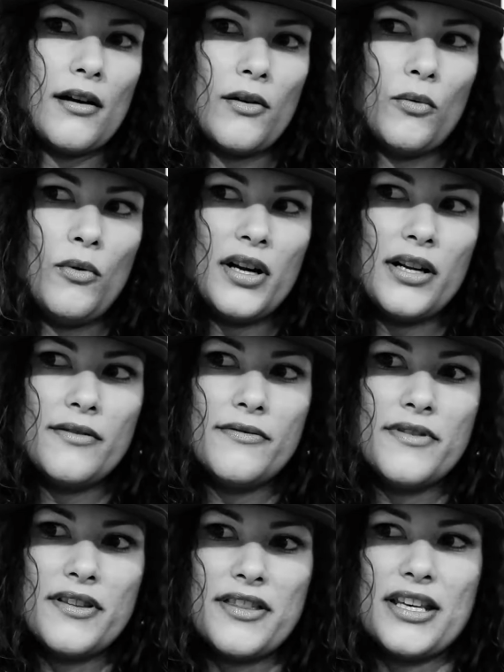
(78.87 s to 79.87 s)
One of
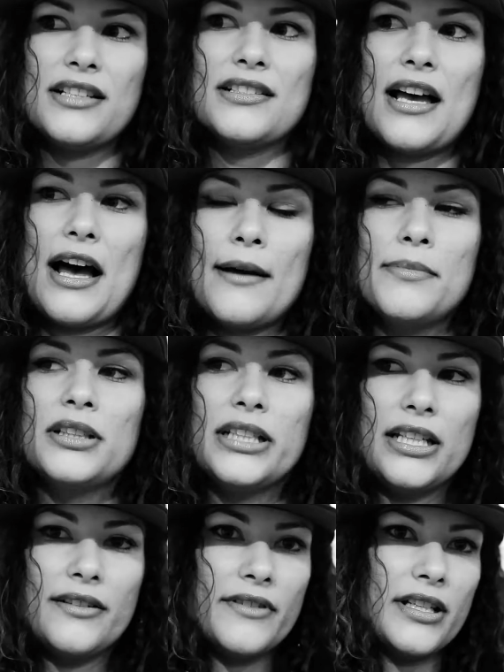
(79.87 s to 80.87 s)
the things that I
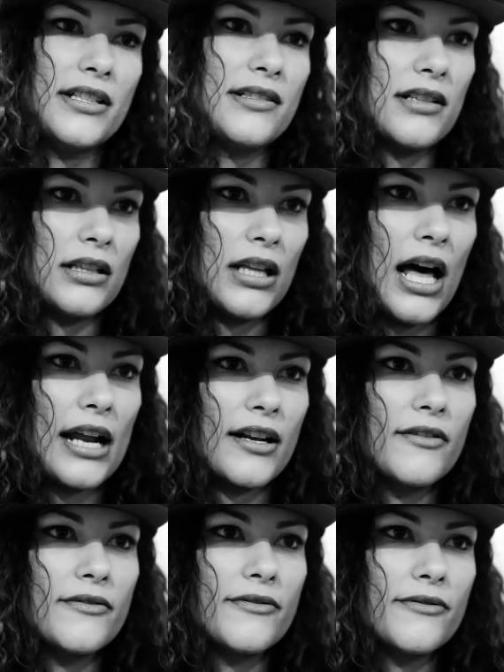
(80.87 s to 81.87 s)
believe is a lot
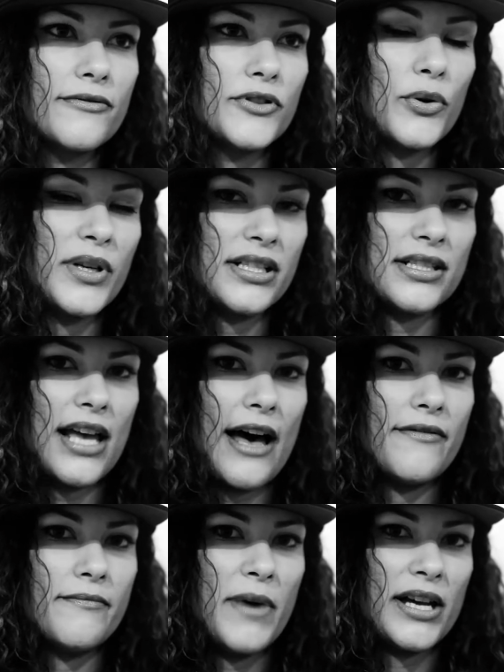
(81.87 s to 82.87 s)
of choices
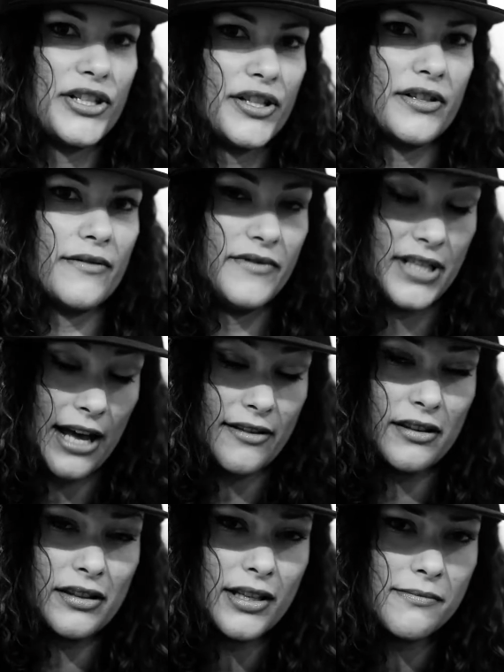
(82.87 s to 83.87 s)
have measures of death
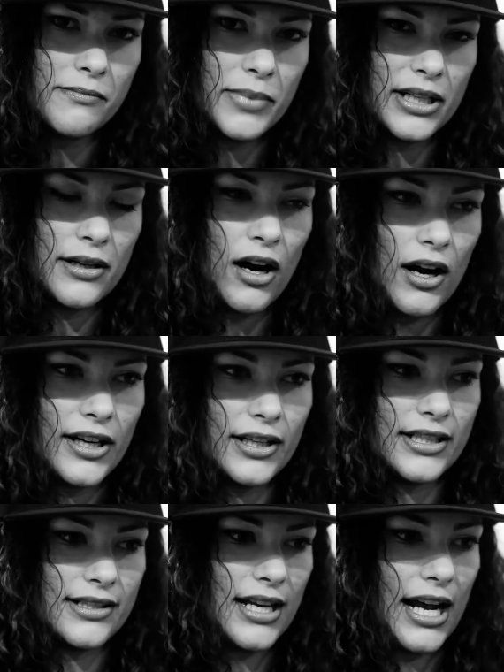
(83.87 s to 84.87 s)
in them, but art
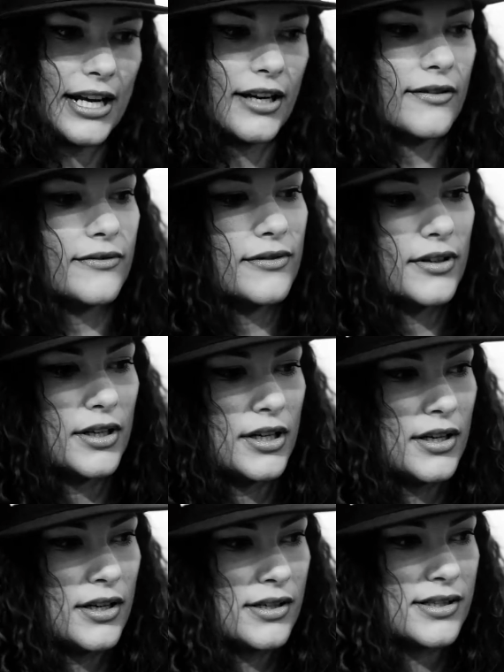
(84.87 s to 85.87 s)
is kind of
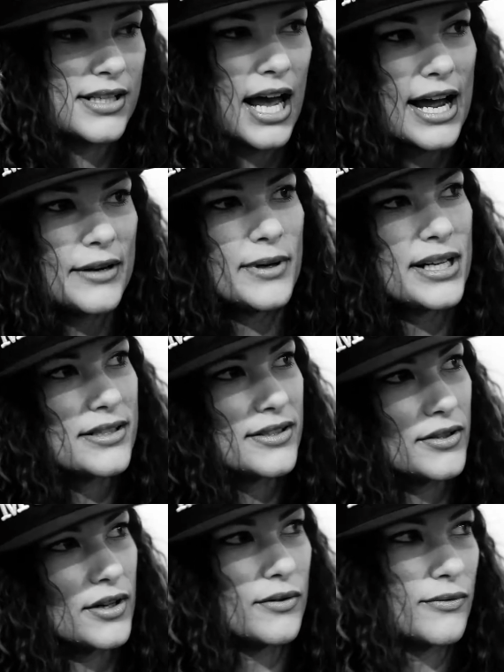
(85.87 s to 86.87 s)
sideways. You
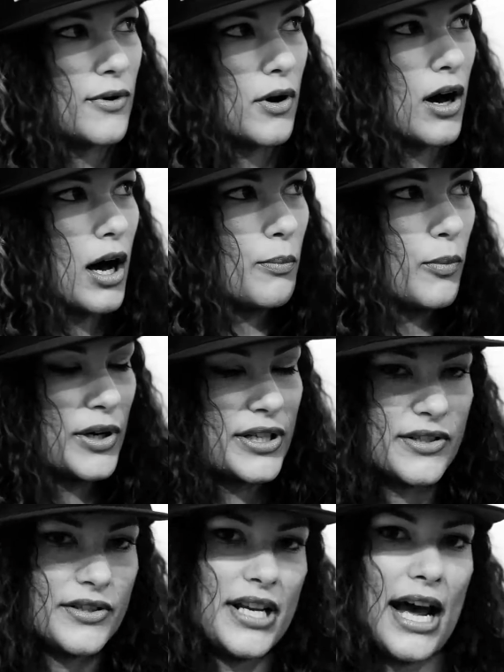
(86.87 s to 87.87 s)
don't fall upwards
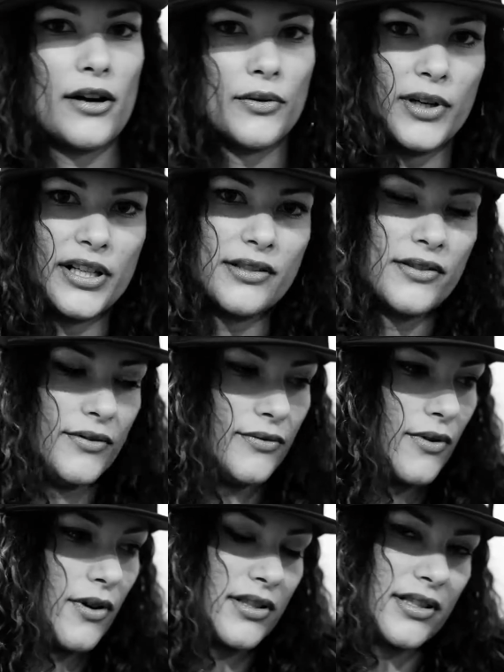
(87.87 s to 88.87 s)
or downwards, you
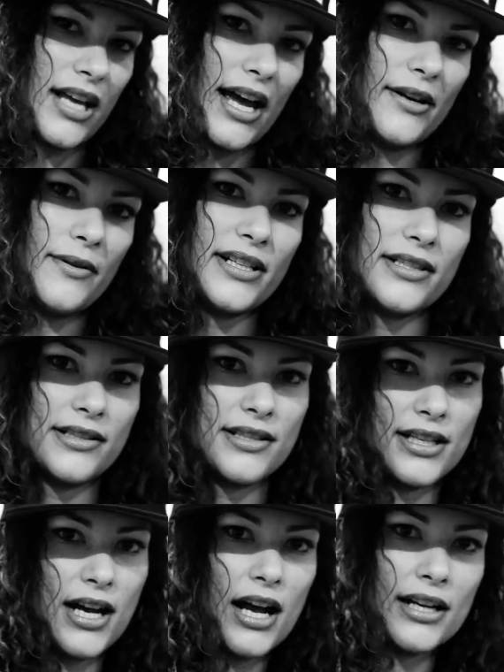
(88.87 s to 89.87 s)
fall sideways. It's a
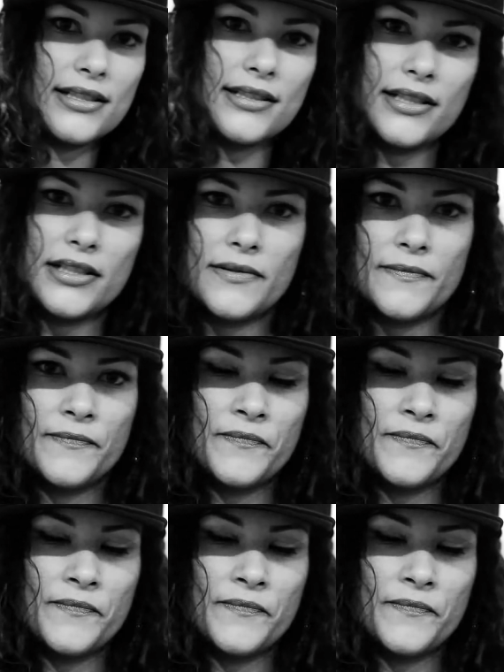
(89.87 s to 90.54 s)
constant.